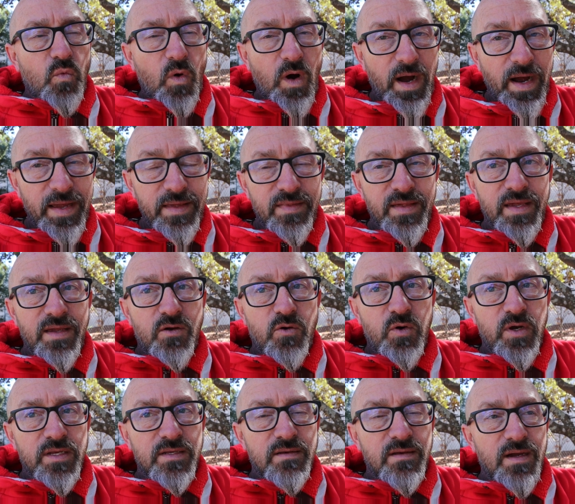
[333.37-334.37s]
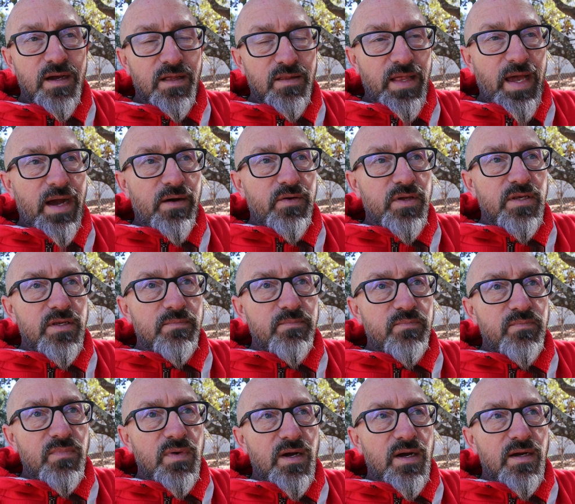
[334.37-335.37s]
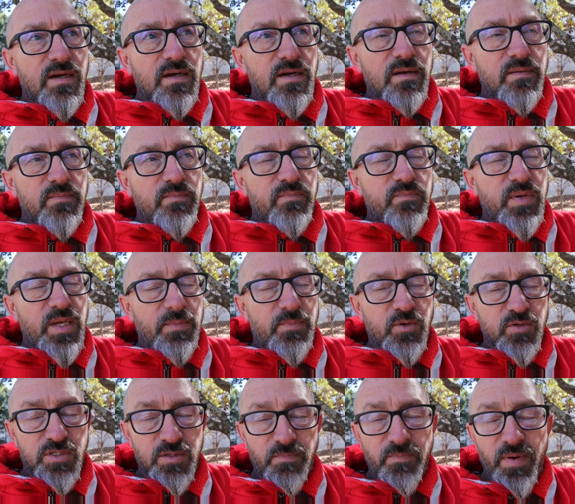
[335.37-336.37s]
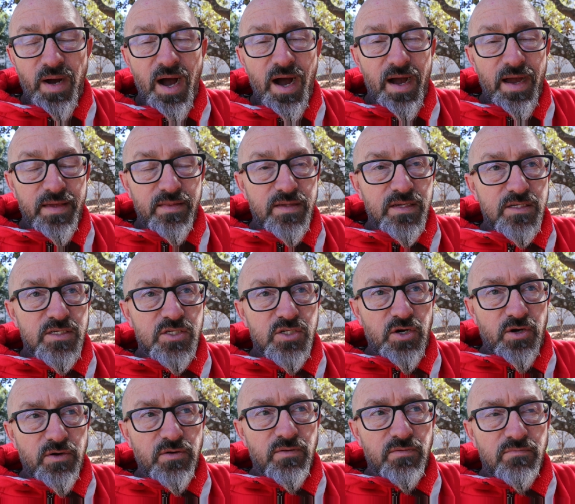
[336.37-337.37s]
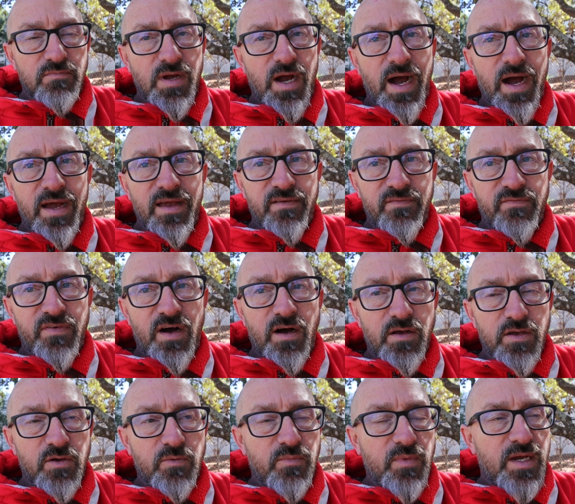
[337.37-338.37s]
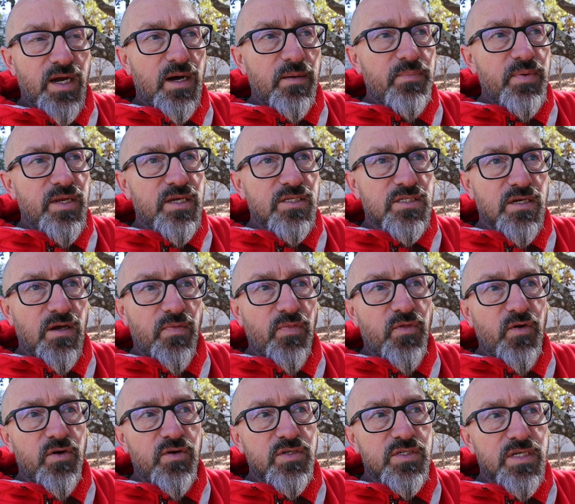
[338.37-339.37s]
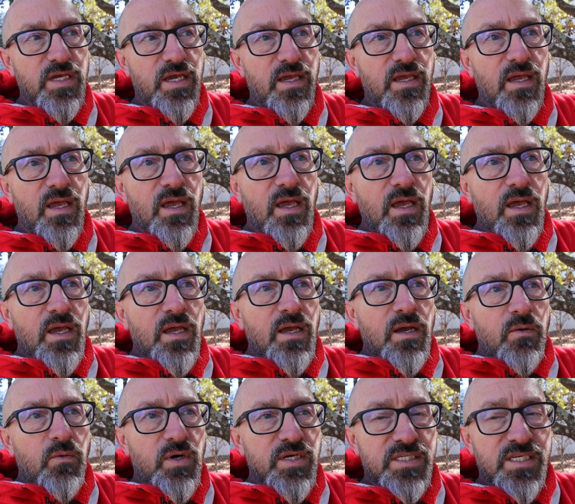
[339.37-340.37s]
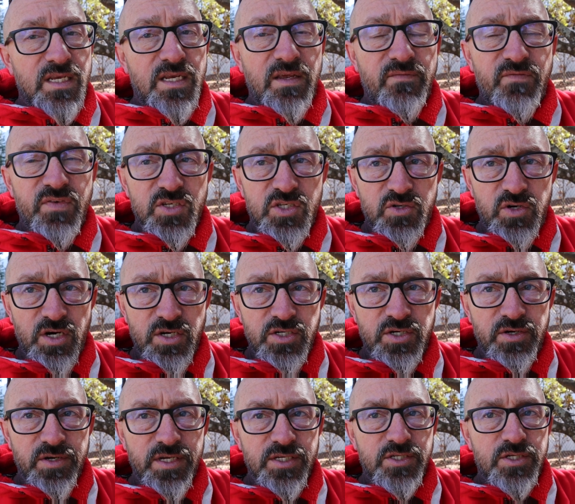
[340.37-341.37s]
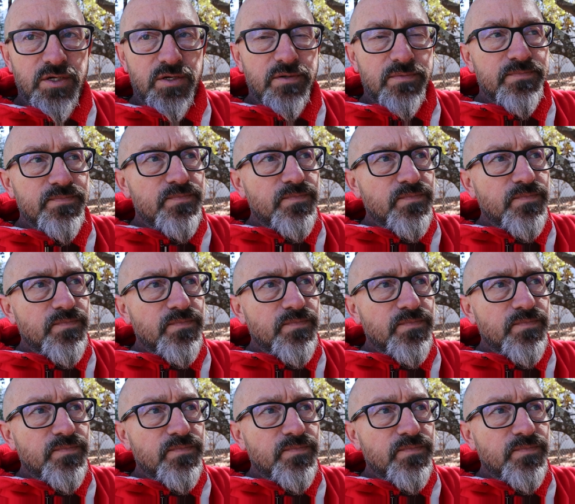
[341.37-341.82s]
why they quit allowing people to buy these certain high volume companies on Thursday was an infrastructure issue.